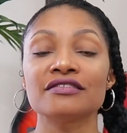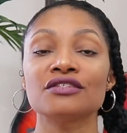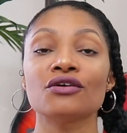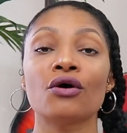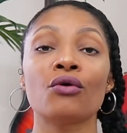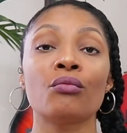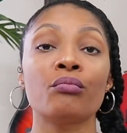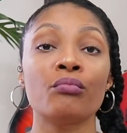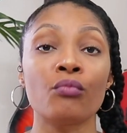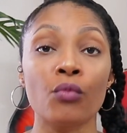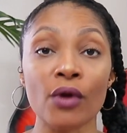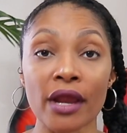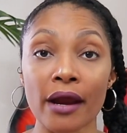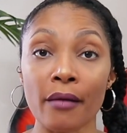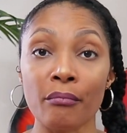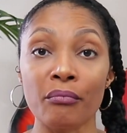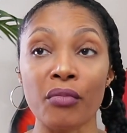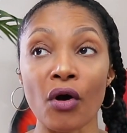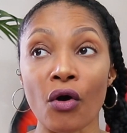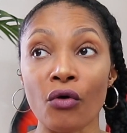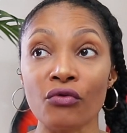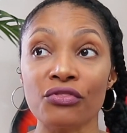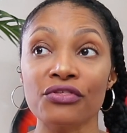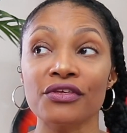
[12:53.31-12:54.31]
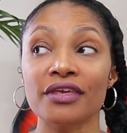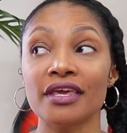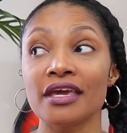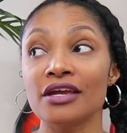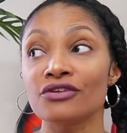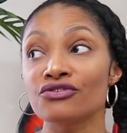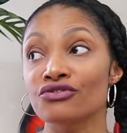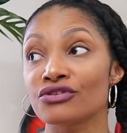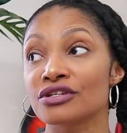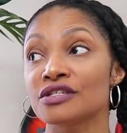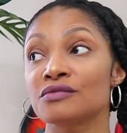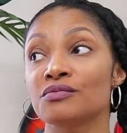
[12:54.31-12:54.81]
So we are both
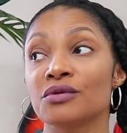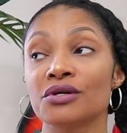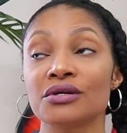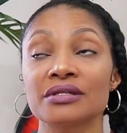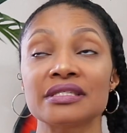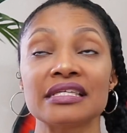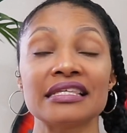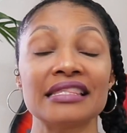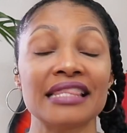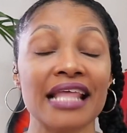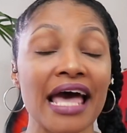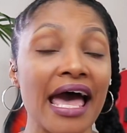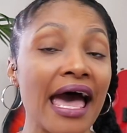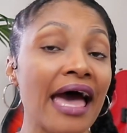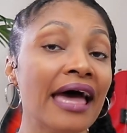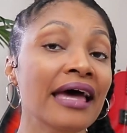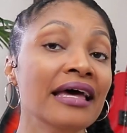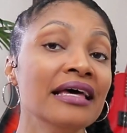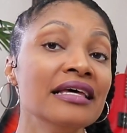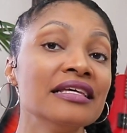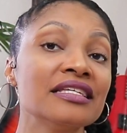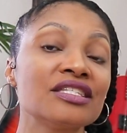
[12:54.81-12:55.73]
kindred spirits in that.